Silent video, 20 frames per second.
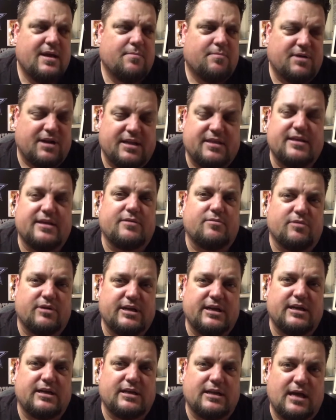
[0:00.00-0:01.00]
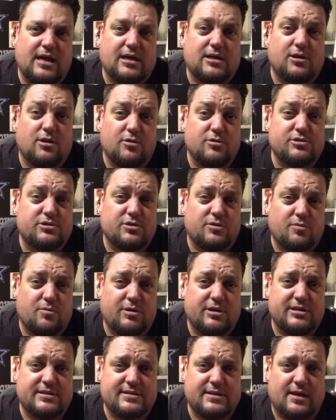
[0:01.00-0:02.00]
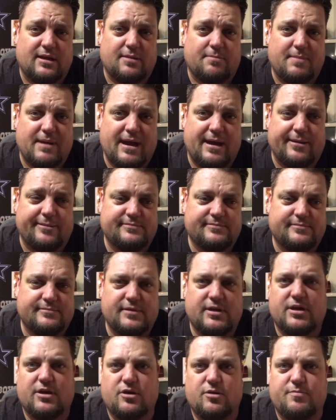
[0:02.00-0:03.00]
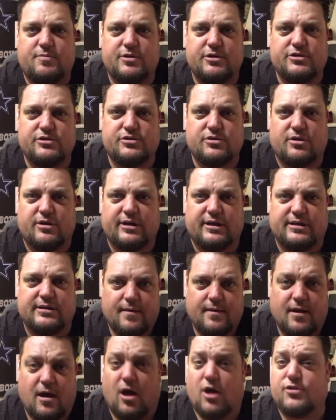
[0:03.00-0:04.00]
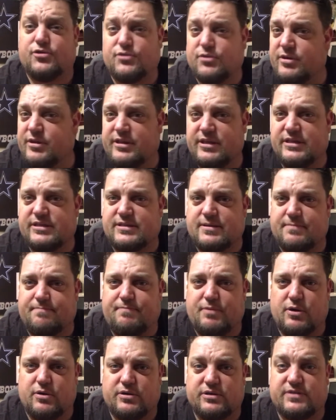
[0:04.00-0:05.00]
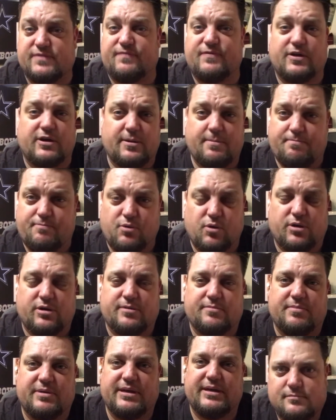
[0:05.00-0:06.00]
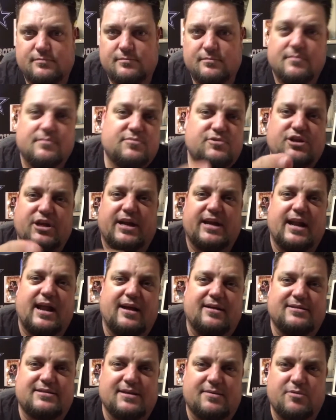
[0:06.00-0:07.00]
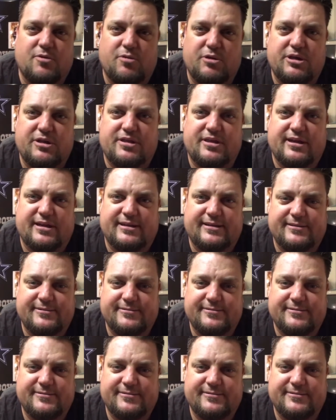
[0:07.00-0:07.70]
But I think we're getting a lot closer to what it's all about, and I hope you enjoy it. All 3 of these components are very important to me. Check it out. Tell me what you think.